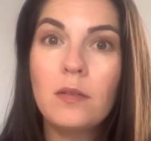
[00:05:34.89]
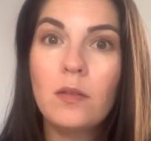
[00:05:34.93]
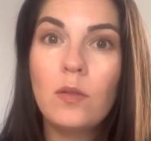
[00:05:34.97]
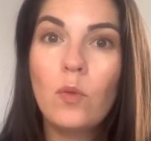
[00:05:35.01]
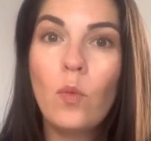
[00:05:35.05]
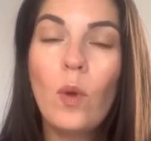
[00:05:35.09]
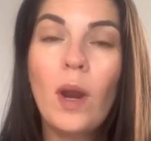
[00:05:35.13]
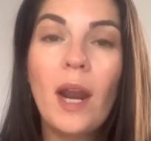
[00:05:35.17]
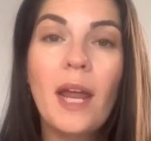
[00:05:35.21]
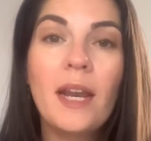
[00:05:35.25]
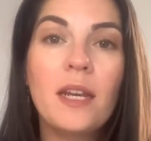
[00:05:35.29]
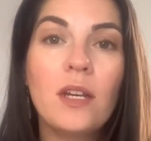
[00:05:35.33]

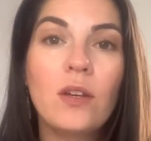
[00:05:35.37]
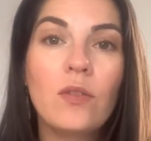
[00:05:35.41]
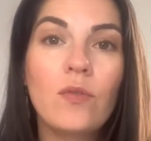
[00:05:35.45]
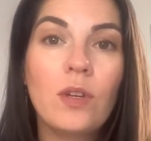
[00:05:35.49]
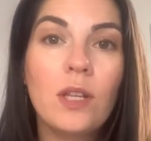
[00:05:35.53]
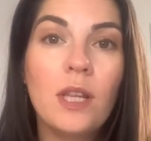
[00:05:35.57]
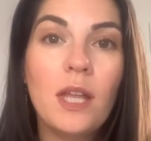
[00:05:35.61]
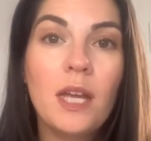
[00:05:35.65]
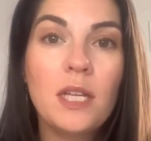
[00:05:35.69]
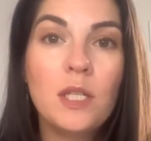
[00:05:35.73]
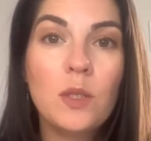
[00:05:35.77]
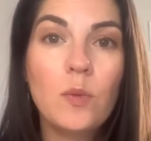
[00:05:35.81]
what I didn't
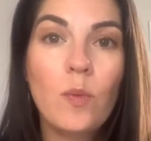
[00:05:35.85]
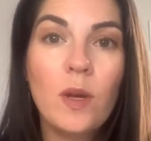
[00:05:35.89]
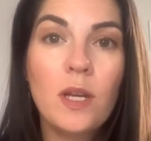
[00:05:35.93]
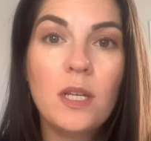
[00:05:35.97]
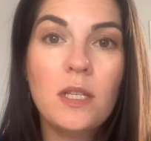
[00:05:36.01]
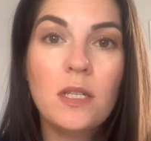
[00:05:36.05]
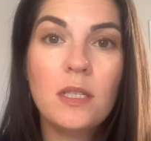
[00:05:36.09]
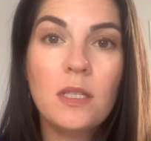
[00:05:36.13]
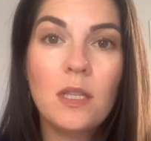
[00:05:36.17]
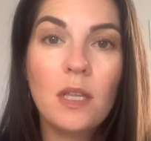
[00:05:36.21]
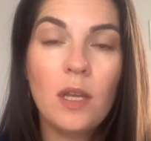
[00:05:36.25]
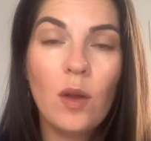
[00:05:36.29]
realize
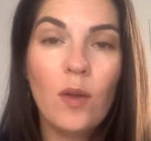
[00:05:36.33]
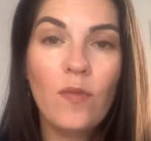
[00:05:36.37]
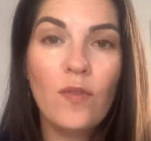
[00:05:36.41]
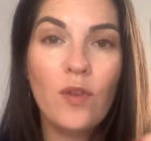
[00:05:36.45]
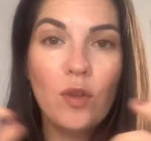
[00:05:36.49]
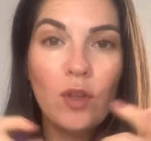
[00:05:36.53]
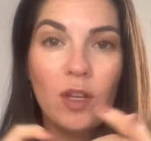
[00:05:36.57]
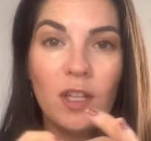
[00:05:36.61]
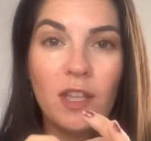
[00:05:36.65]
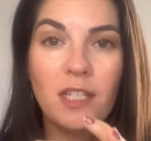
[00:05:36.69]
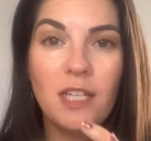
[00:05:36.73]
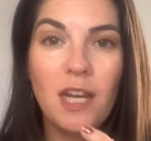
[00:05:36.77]
was if you
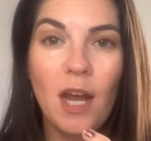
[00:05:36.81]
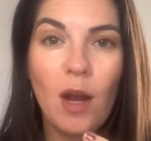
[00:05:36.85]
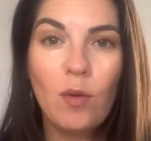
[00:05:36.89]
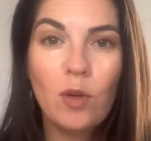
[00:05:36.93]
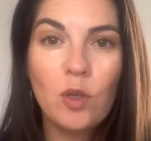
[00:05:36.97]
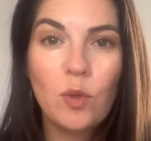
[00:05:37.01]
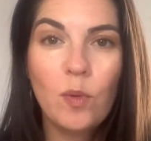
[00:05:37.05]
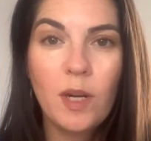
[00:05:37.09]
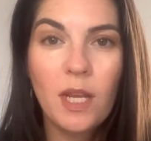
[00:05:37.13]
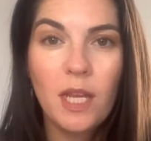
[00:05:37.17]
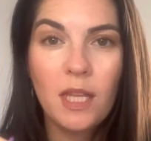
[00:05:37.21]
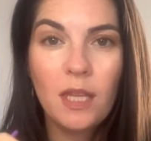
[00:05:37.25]
look at the Tower
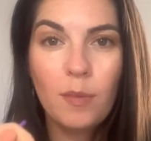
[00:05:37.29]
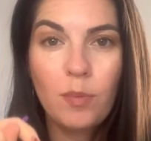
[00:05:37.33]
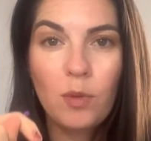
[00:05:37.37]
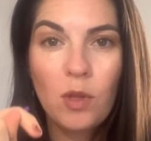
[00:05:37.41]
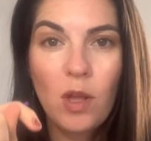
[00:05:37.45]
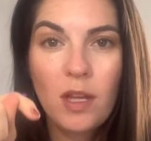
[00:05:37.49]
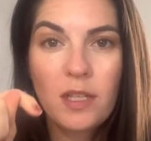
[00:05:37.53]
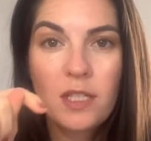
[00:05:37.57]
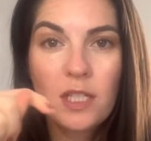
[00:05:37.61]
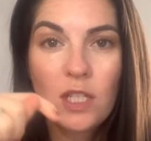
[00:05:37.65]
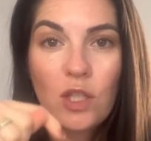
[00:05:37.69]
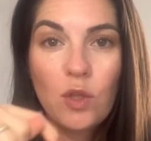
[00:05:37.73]
28 lip
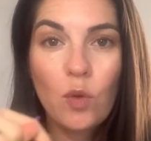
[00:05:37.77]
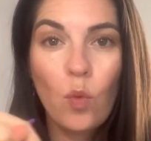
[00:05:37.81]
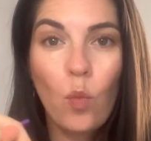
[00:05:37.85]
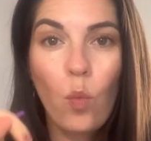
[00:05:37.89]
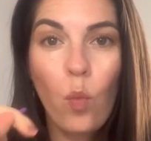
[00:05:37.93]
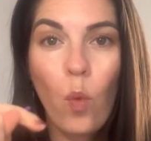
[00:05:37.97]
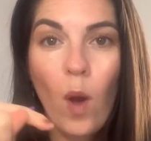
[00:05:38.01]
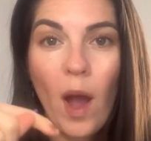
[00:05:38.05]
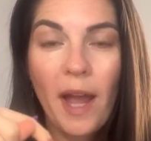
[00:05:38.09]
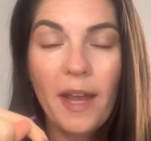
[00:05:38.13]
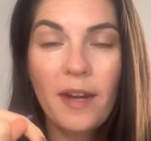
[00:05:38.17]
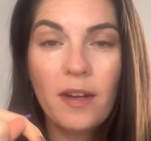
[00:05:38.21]
gloss, it's
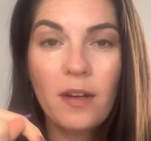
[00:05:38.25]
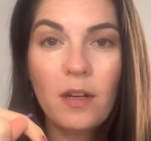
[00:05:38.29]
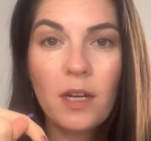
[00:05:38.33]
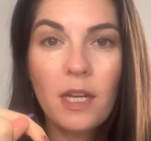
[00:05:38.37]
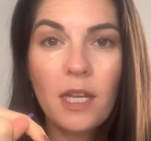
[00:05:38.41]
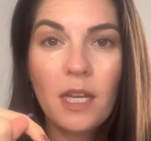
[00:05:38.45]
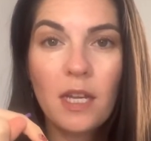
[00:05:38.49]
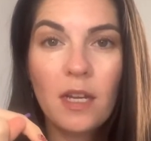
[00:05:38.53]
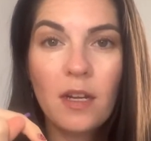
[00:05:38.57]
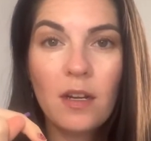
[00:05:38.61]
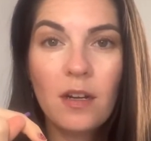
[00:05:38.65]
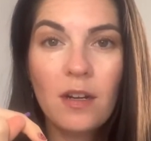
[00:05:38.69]
wider
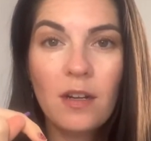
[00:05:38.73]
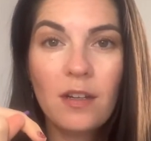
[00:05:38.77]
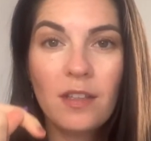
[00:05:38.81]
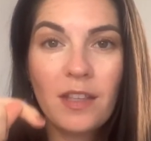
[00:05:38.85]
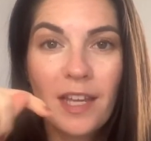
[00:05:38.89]
here,